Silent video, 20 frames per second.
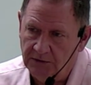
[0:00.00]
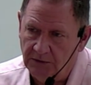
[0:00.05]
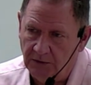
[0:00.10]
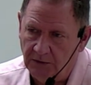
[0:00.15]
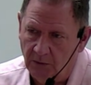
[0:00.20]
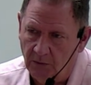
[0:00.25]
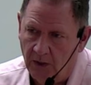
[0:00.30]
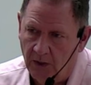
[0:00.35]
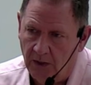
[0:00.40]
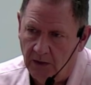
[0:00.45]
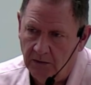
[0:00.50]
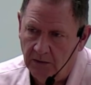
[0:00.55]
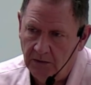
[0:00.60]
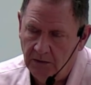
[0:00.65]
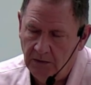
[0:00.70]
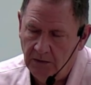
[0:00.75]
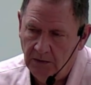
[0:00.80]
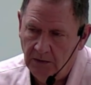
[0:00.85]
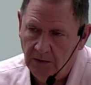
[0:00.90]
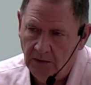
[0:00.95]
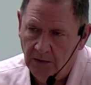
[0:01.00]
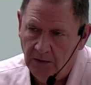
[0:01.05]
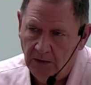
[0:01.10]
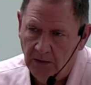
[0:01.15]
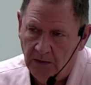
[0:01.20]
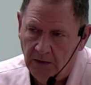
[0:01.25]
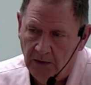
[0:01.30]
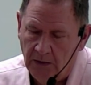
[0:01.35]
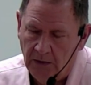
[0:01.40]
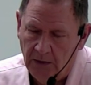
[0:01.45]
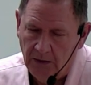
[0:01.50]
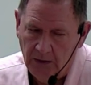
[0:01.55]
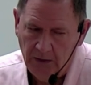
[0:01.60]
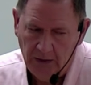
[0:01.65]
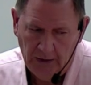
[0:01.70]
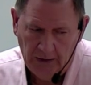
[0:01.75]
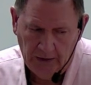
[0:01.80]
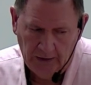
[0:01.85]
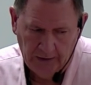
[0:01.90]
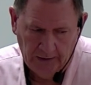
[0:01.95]
in a while.
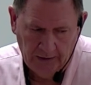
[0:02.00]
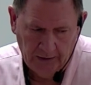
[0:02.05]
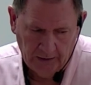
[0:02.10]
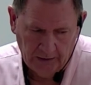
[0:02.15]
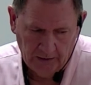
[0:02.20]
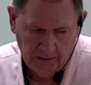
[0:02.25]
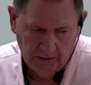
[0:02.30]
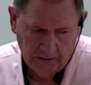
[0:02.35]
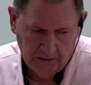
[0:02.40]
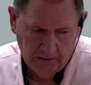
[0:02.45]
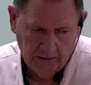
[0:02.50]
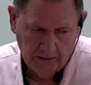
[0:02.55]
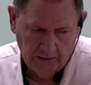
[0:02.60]
And then